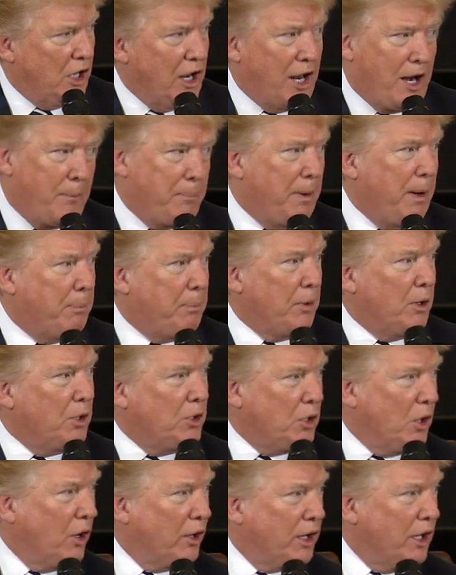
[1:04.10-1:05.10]
a lot of people are
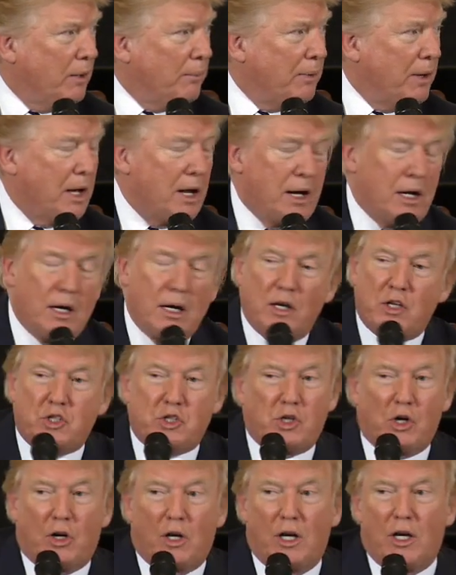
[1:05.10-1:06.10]
talking about it, and it's
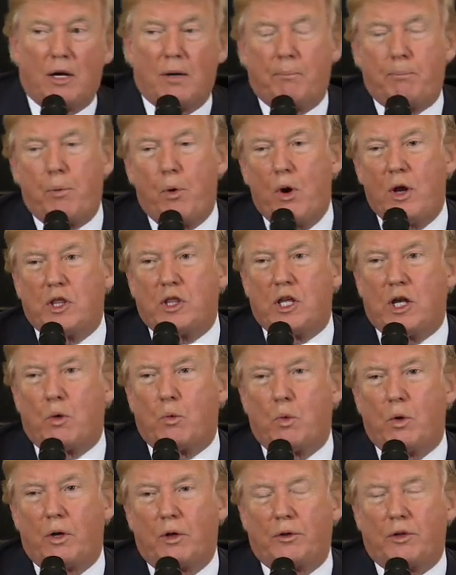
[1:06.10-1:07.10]
certainly a point that
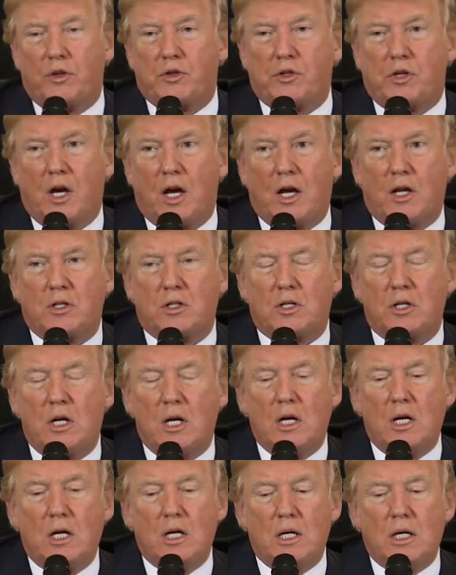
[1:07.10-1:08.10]
we'll discuss,
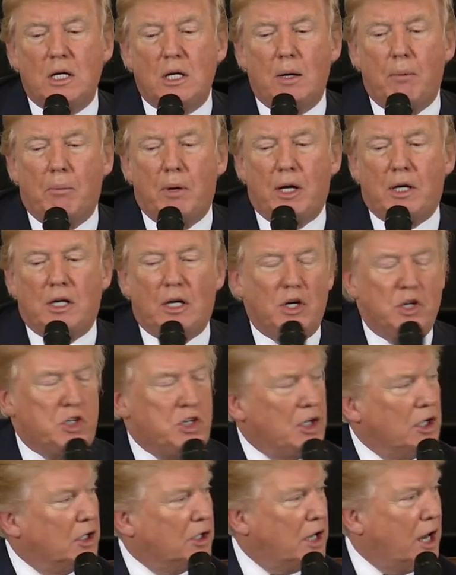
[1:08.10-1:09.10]
but
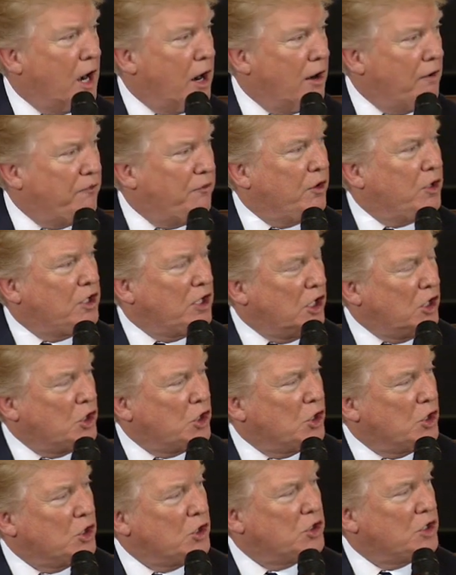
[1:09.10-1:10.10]
concealed carry for
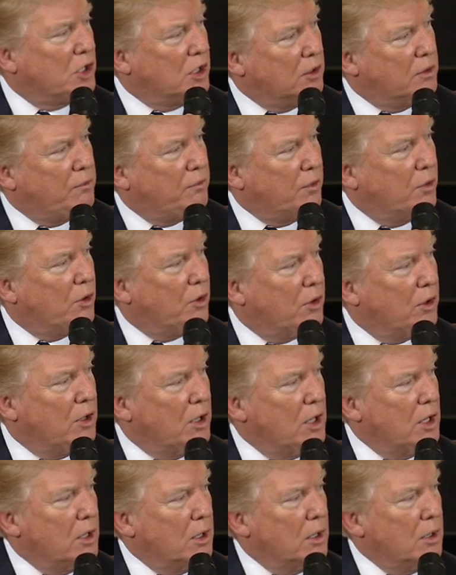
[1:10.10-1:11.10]
teachers and for
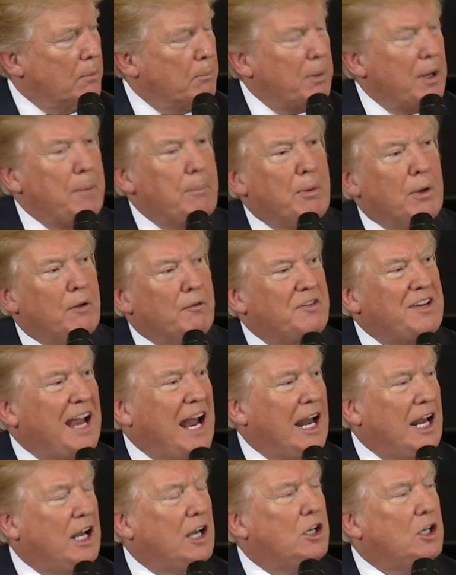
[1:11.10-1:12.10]
people of
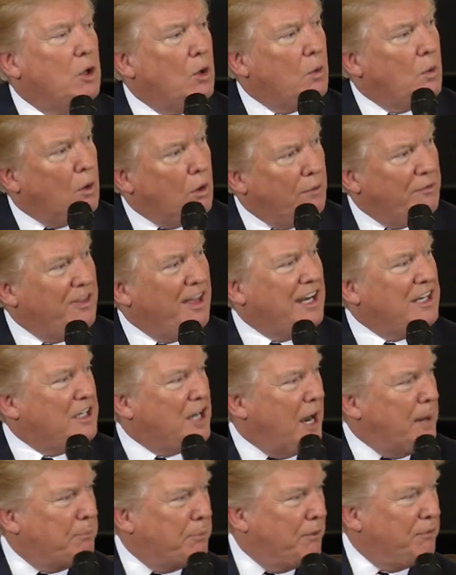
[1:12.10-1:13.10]
talent, of that
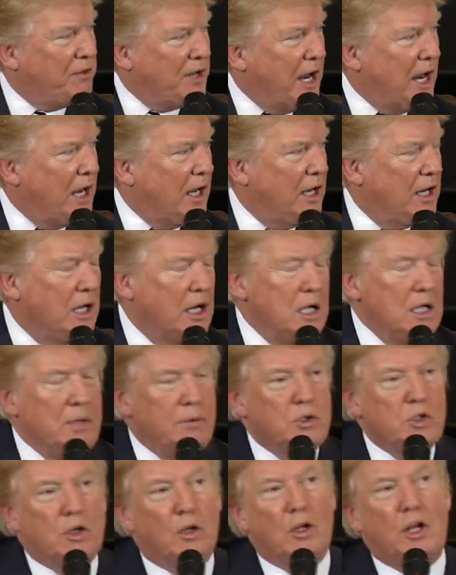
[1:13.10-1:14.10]
type of talent.
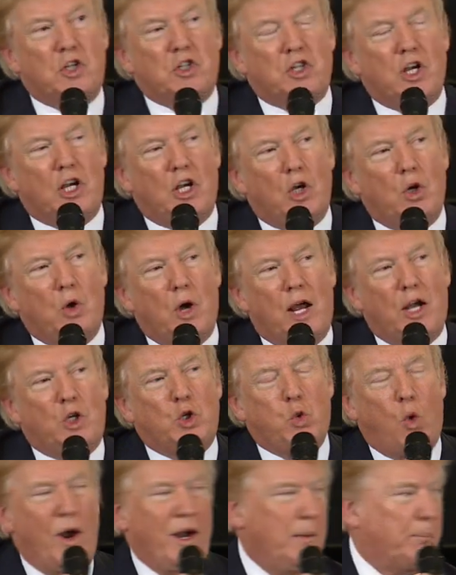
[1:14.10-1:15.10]
So let's say you had
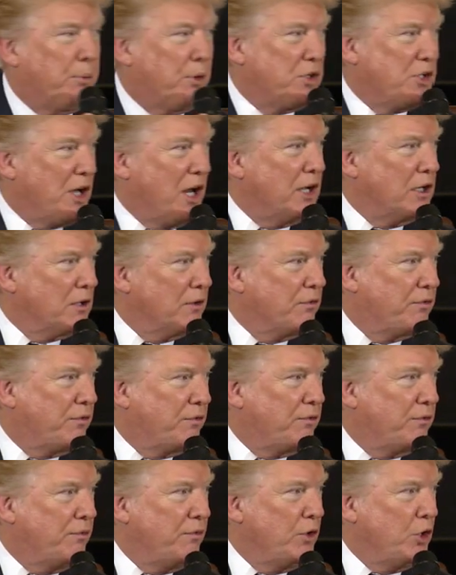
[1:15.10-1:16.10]
twenty percent of
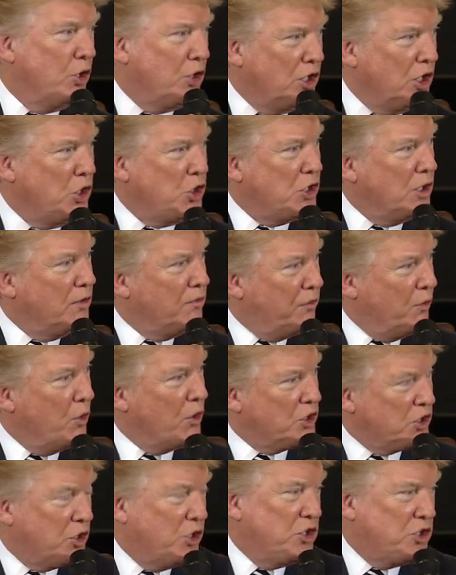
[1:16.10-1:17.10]
your teaching
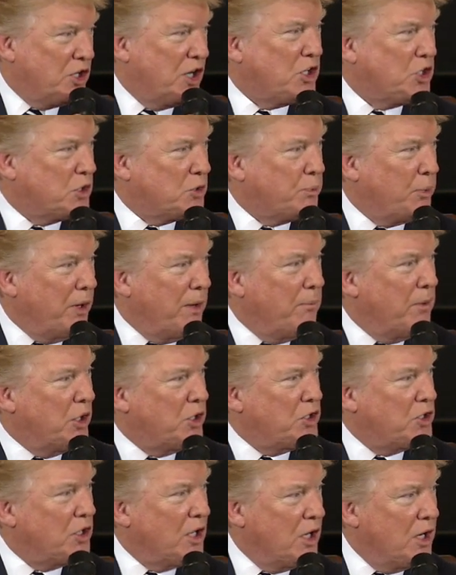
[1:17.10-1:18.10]
force, because that's pretty
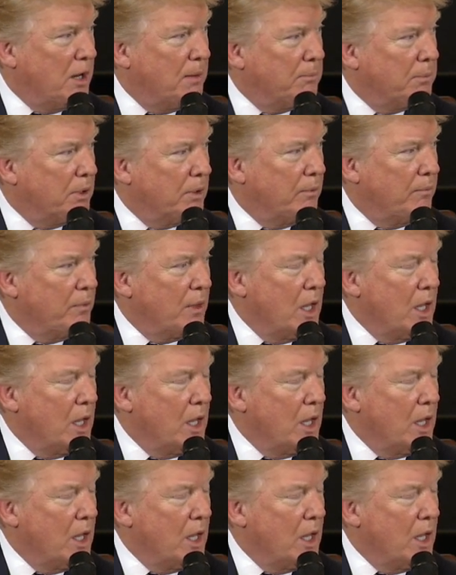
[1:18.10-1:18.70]
much the number.